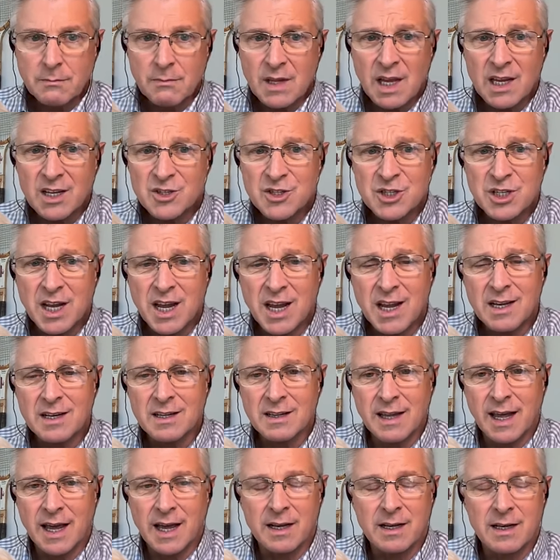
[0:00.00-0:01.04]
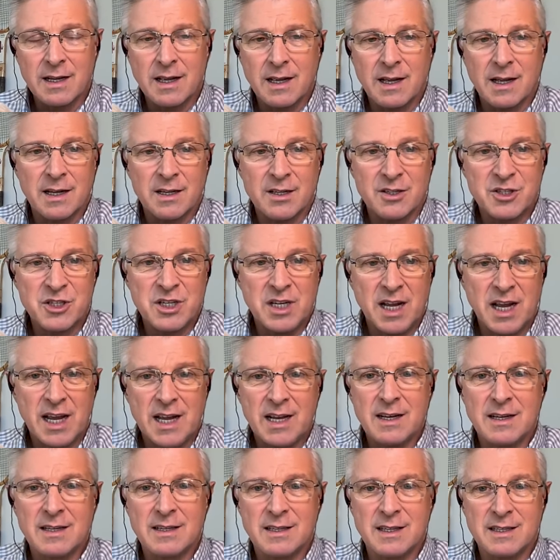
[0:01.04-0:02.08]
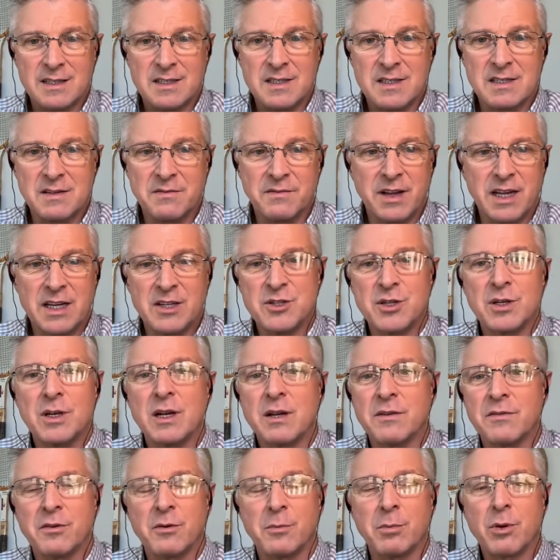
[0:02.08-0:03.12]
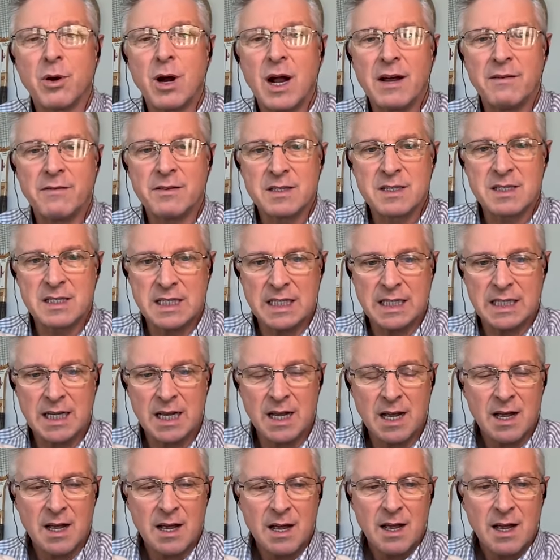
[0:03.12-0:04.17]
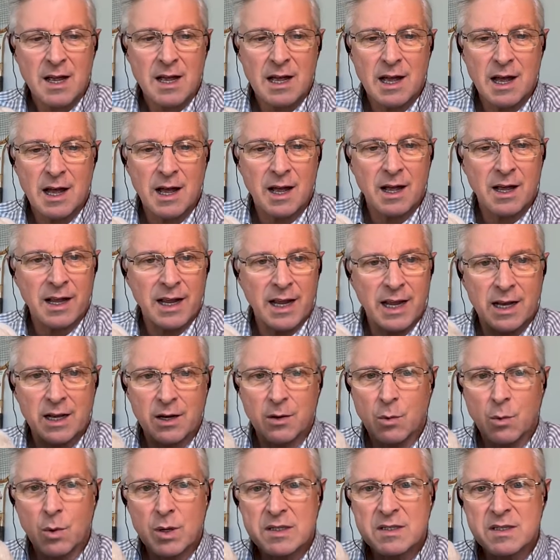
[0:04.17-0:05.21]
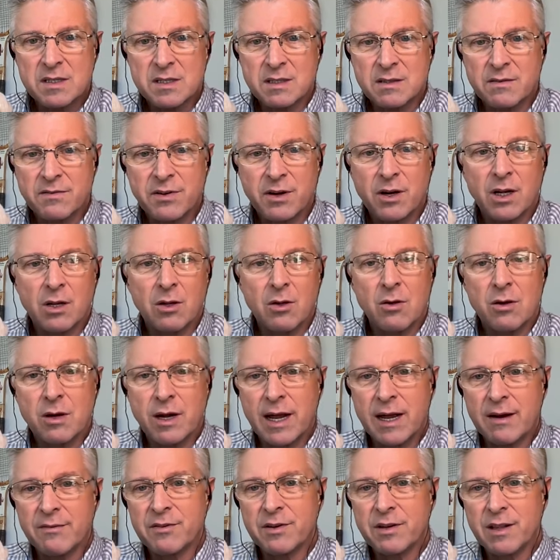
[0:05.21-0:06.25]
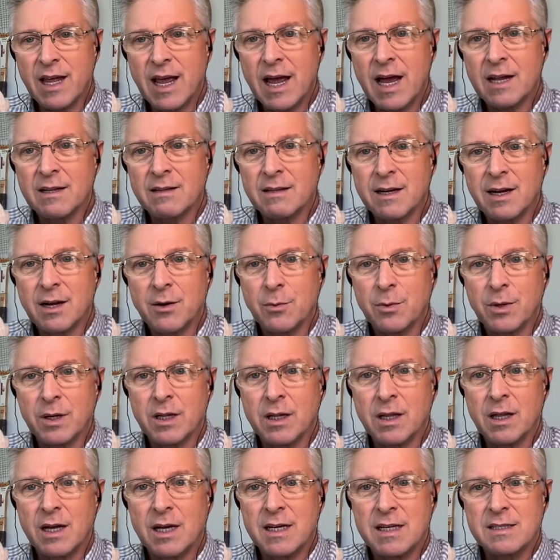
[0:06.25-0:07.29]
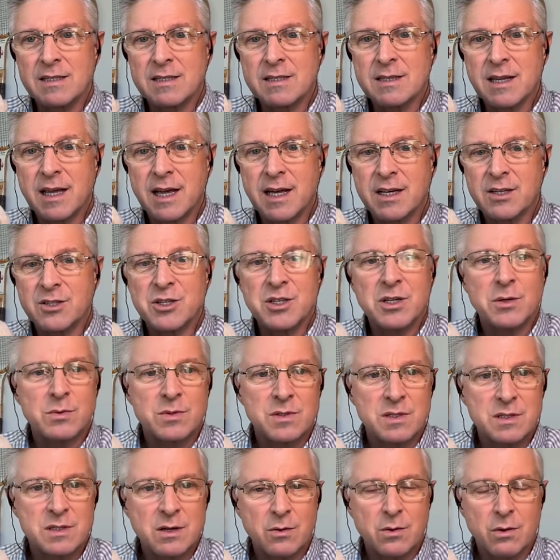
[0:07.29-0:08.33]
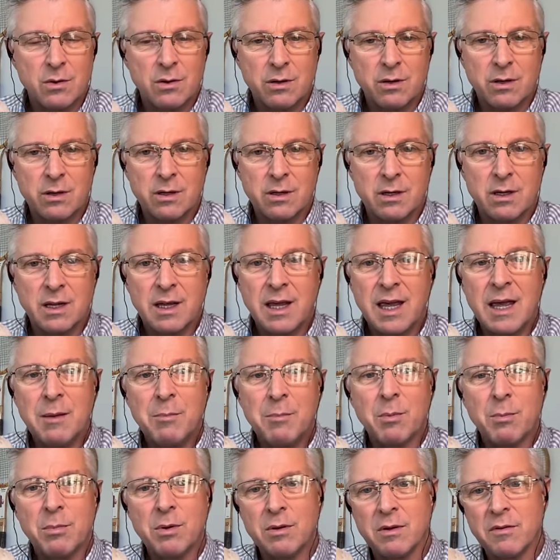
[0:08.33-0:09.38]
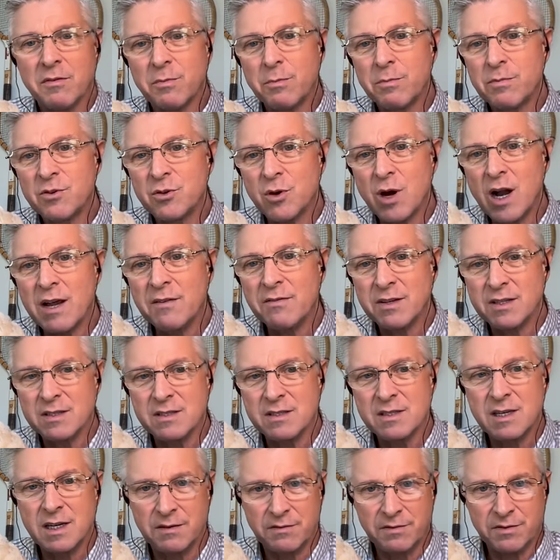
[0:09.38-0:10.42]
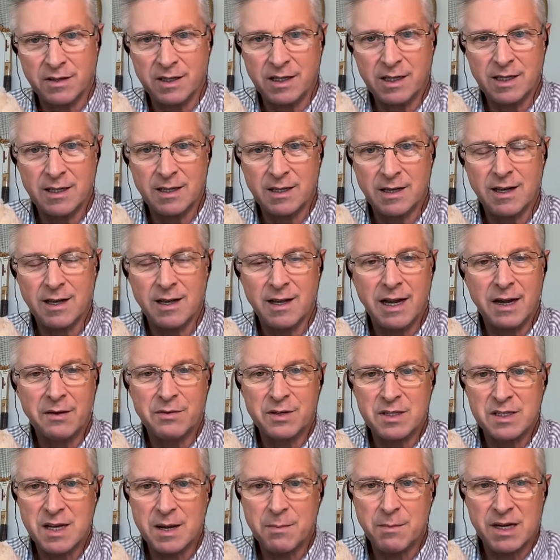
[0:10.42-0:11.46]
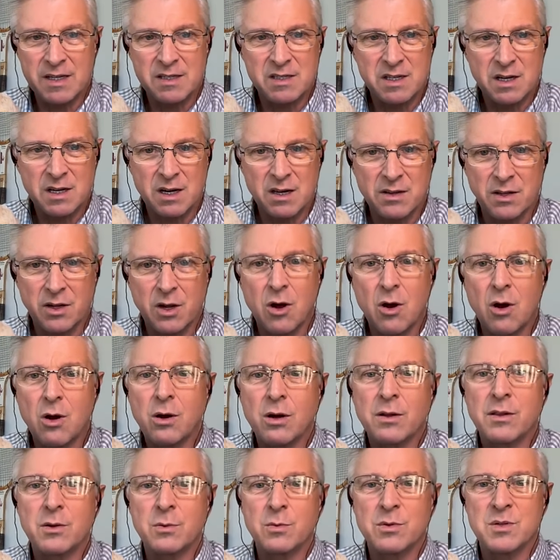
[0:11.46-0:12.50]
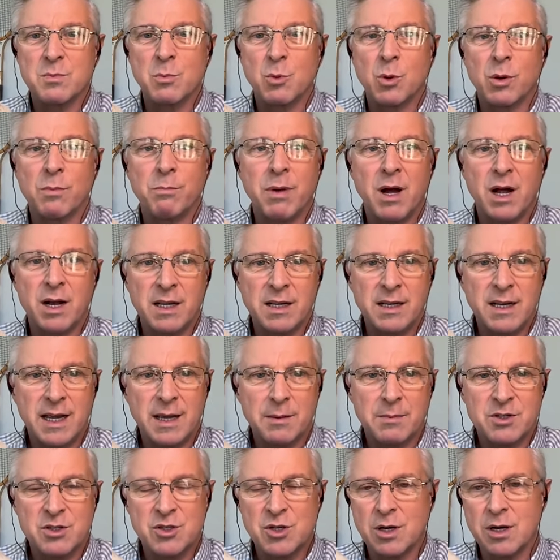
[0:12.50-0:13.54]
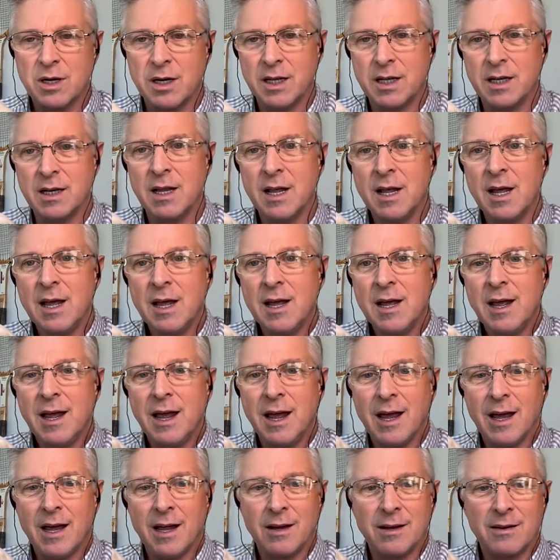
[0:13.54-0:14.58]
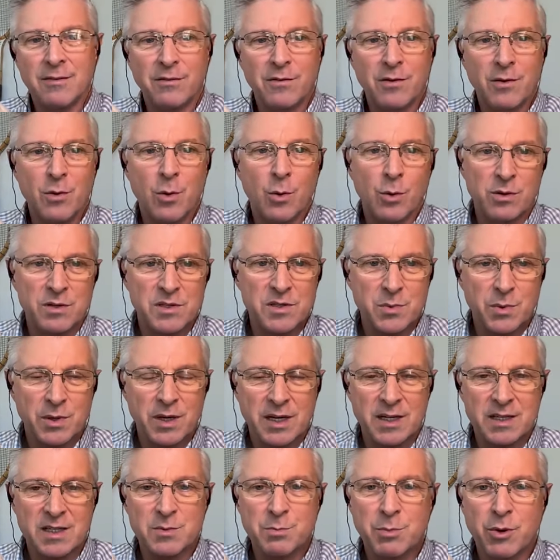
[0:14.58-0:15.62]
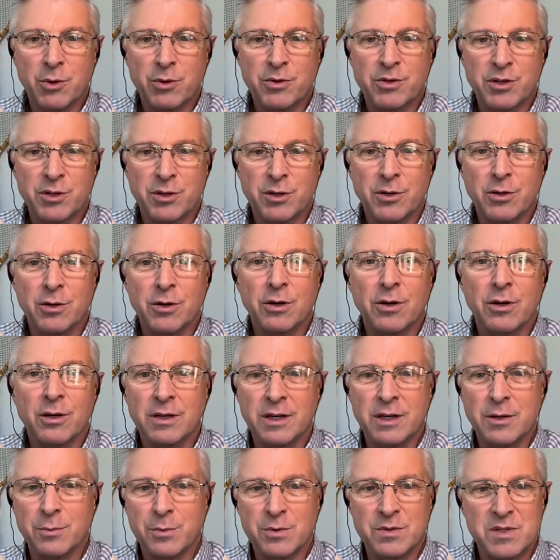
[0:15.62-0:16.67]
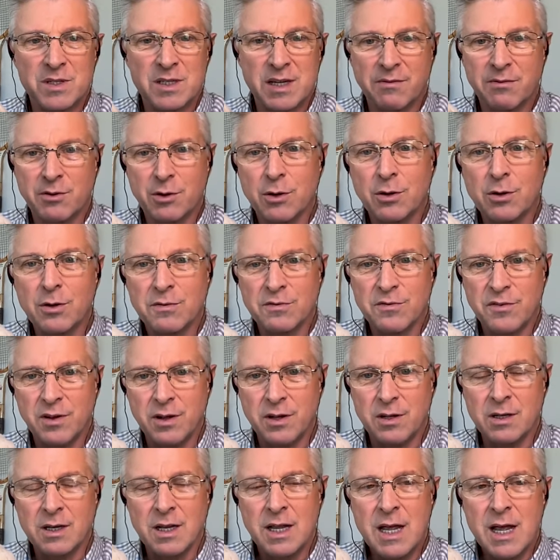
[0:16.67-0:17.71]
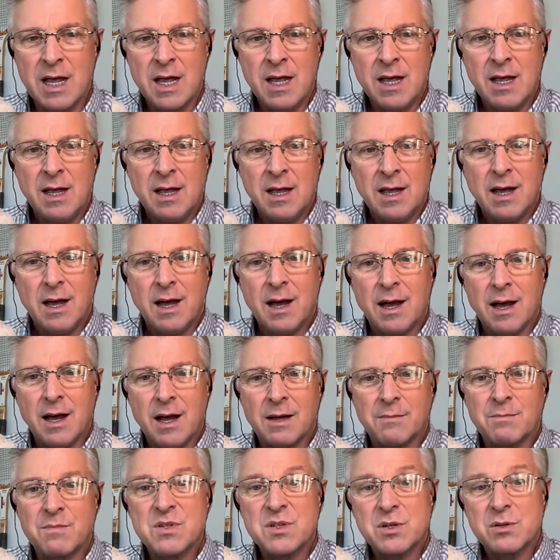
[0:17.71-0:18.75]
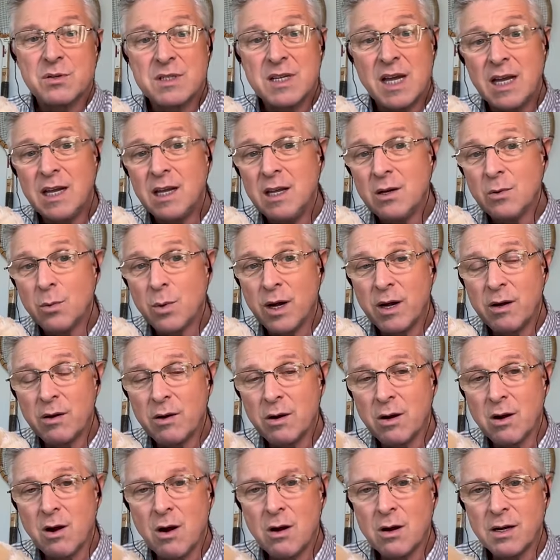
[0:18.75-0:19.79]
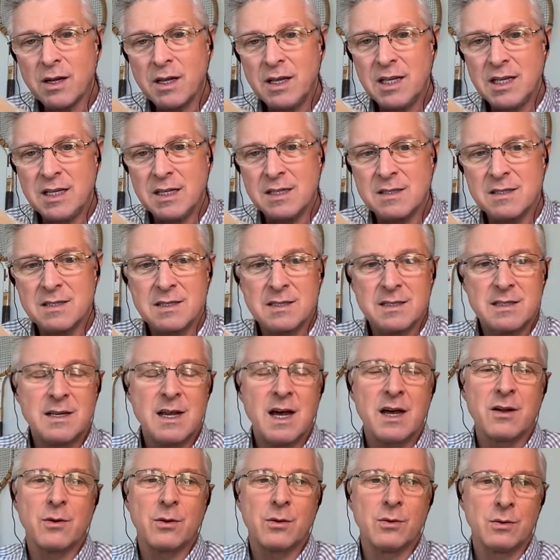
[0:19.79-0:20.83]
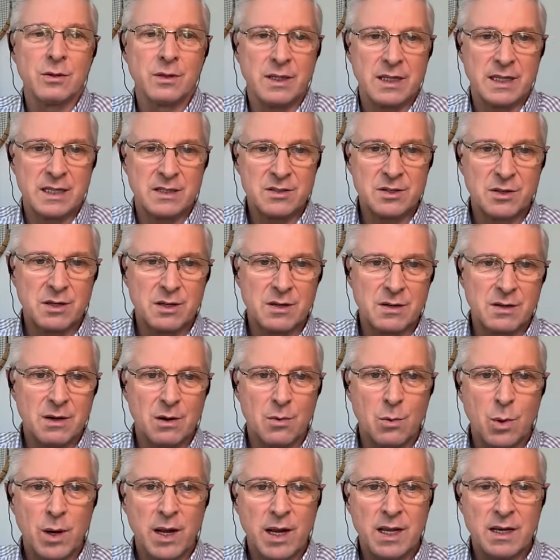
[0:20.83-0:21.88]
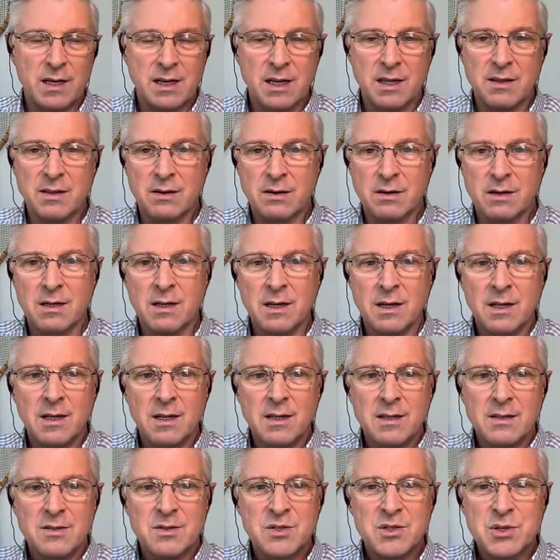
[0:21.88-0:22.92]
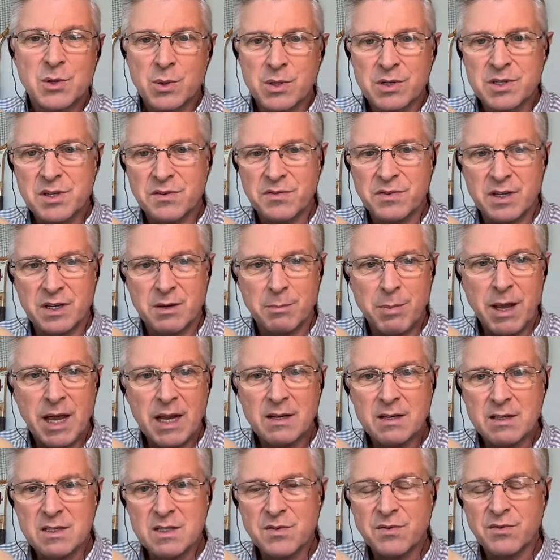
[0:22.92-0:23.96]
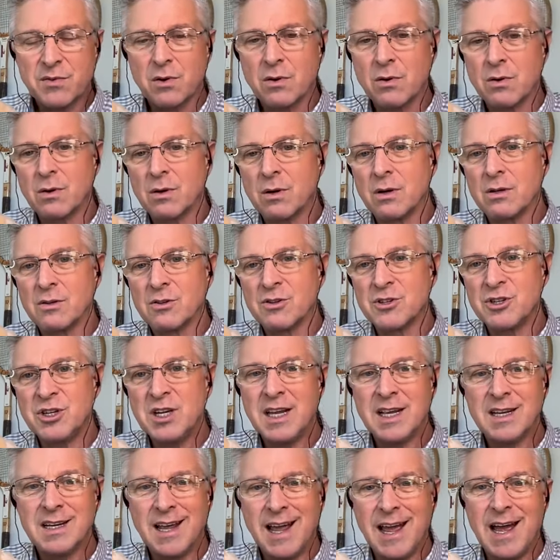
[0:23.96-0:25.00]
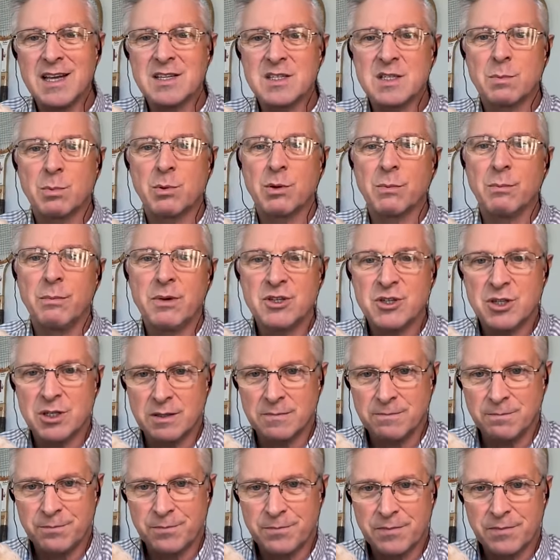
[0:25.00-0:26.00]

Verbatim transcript: And she hated that. She hated this invasion of her privacy. And it wasn't very long after that that I realized that she was no longer capable of driving safely. Every time I saw the car, there was more body damage on it. And of course, when I spoke to her, it was never her fault. So taking away her car keys not only took away another source of independence for her, she had to ask permission